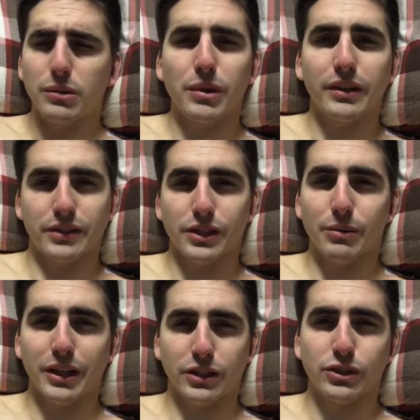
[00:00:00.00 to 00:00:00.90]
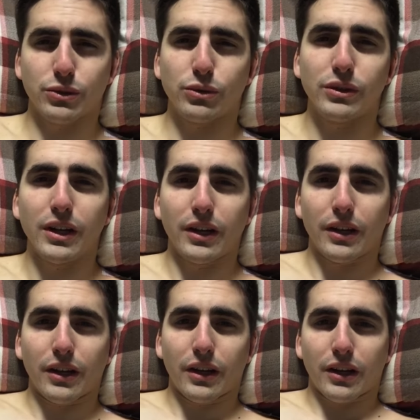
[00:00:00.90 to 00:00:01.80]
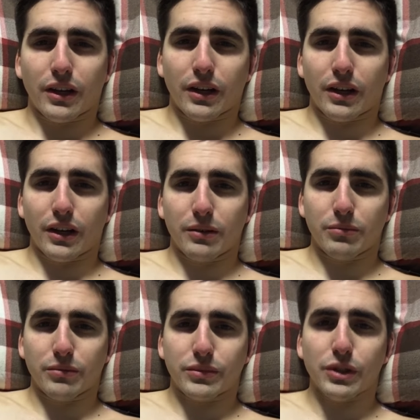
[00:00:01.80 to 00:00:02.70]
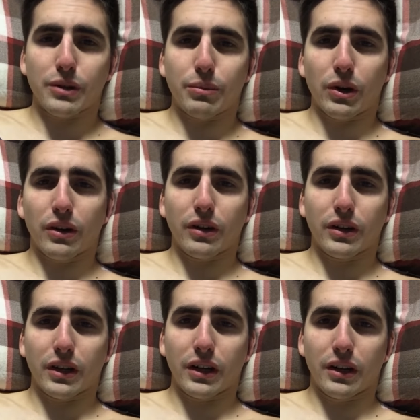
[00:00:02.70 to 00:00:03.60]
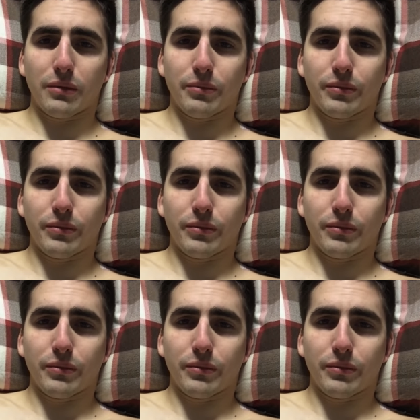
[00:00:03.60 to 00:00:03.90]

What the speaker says: a month to go back to school. So the bar, I